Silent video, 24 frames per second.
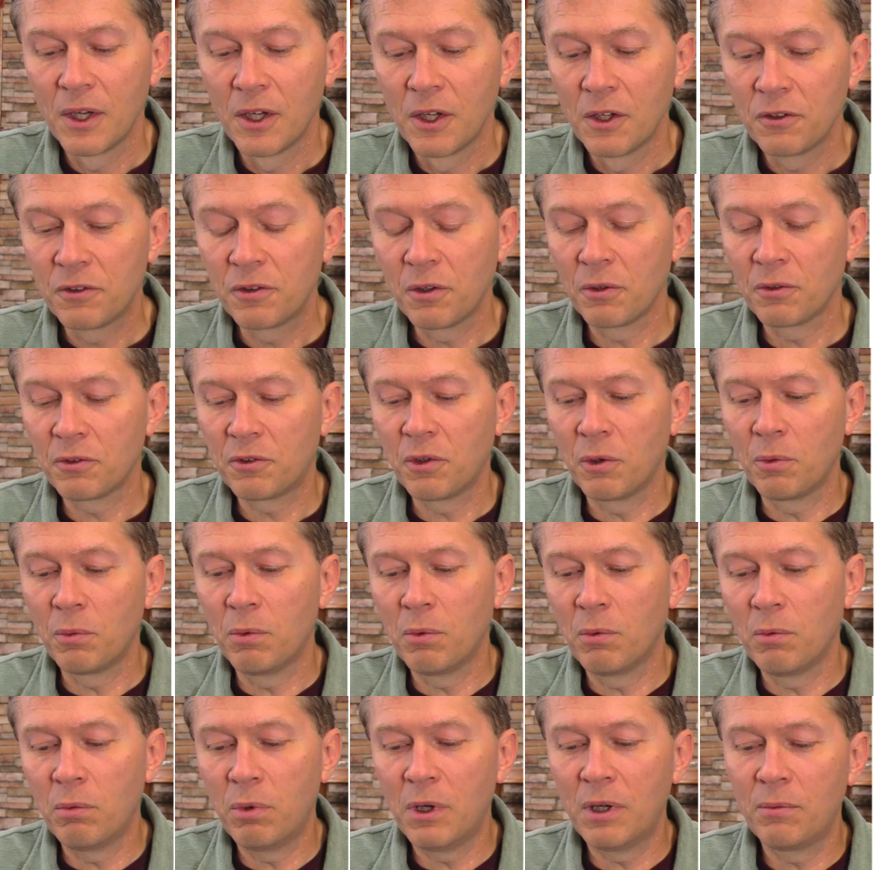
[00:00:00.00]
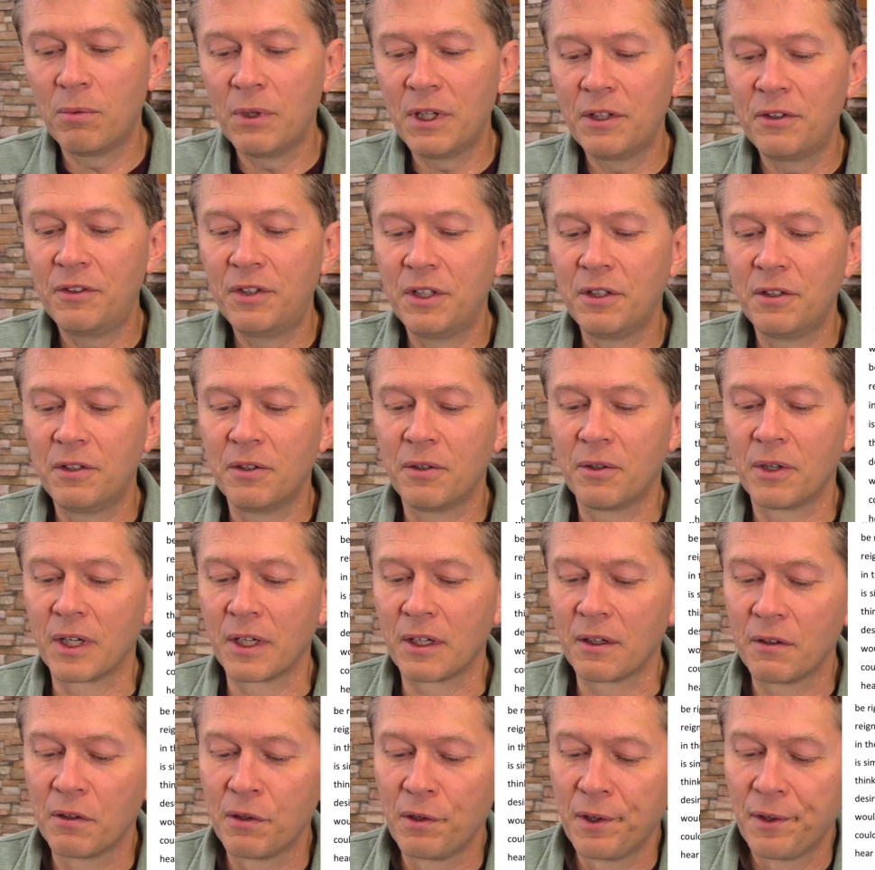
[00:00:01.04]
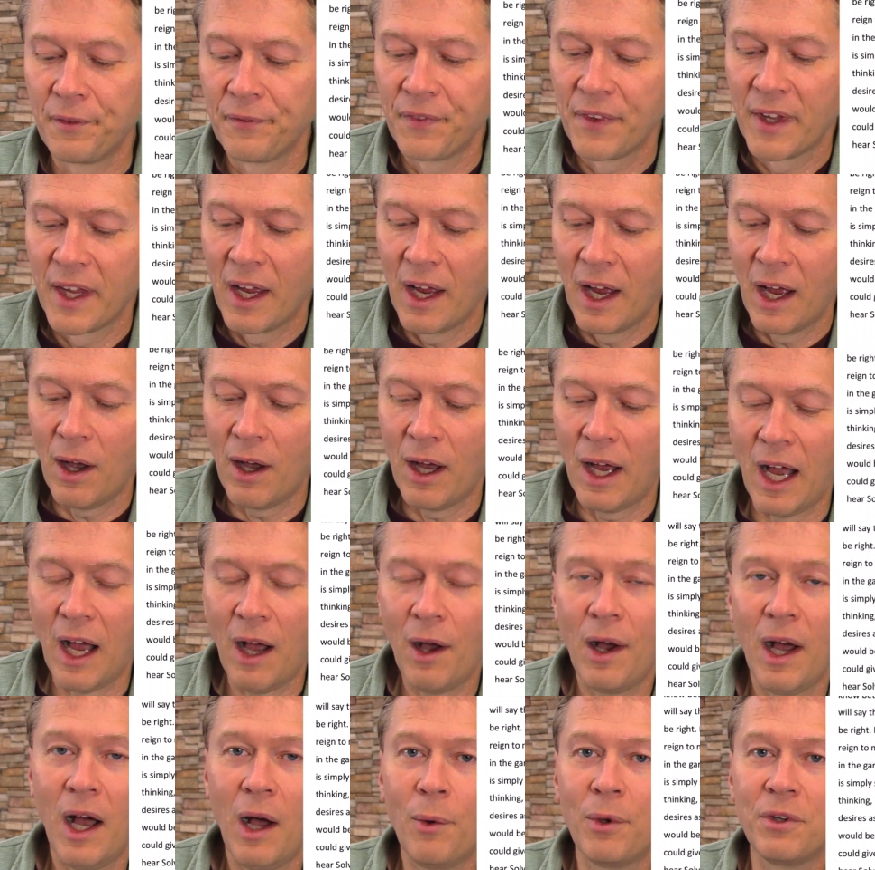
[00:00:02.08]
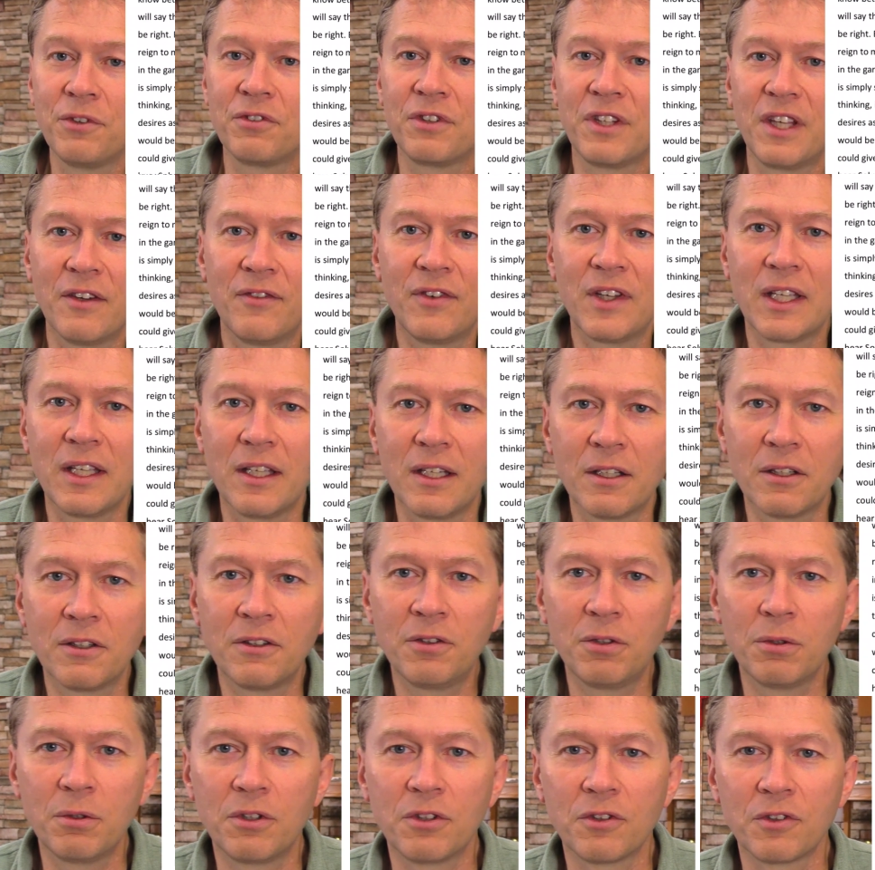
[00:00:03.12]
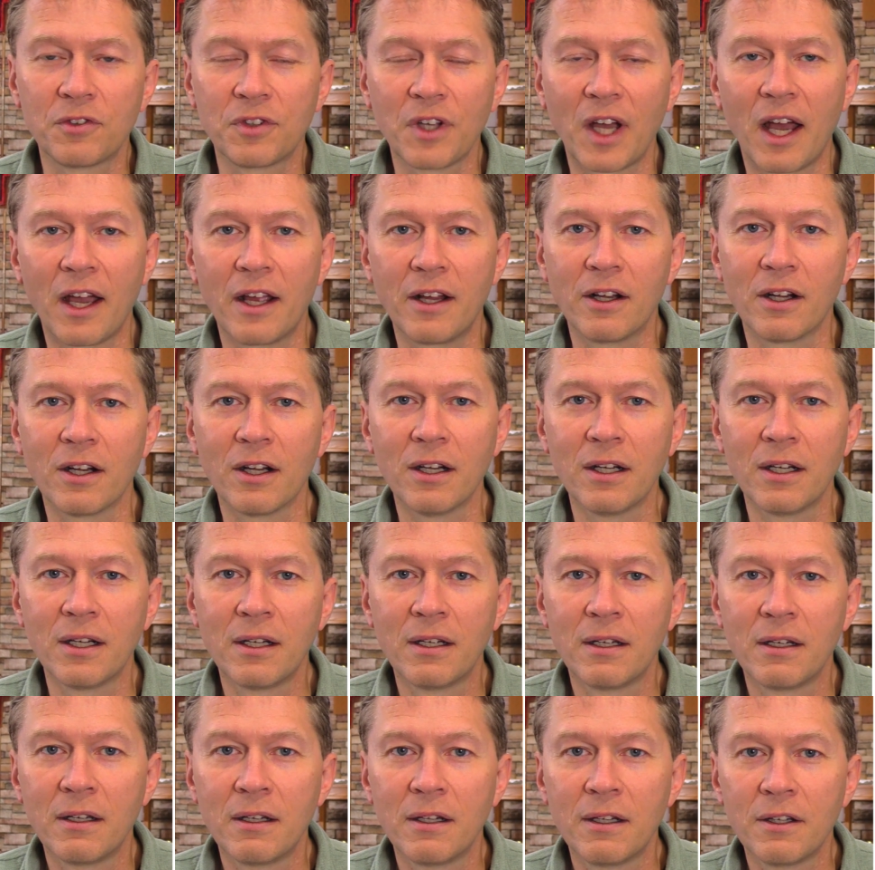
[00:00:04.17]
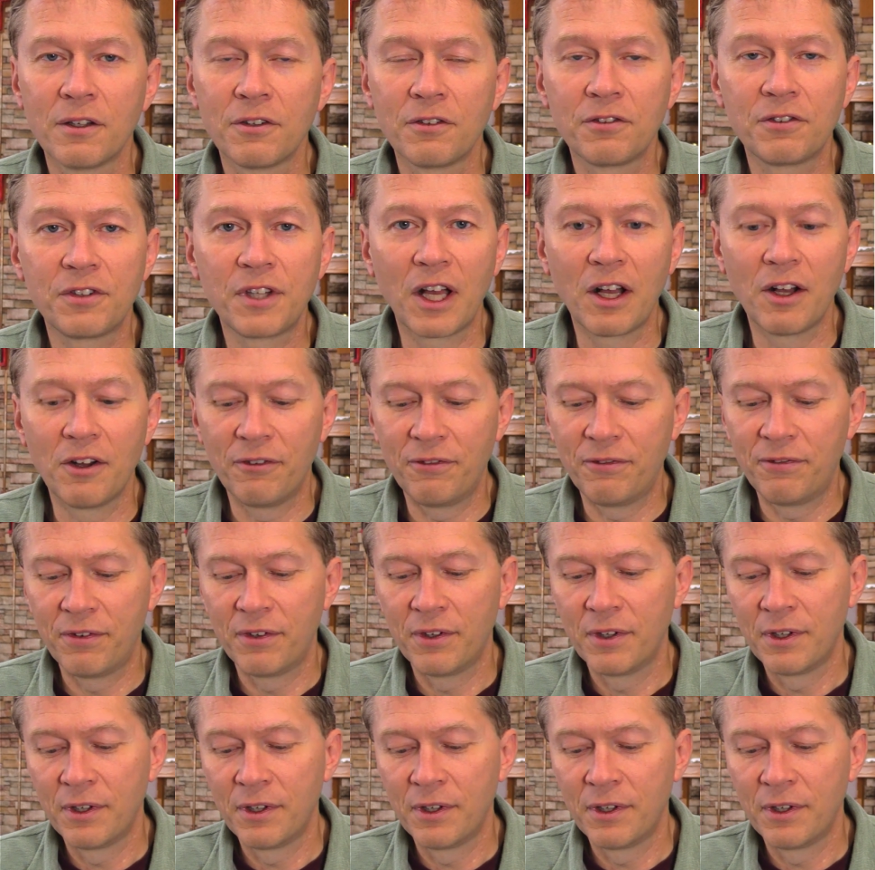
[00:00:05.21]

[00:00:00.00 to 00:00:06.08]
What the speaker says: So what is he doing? How is giving into desire selfless?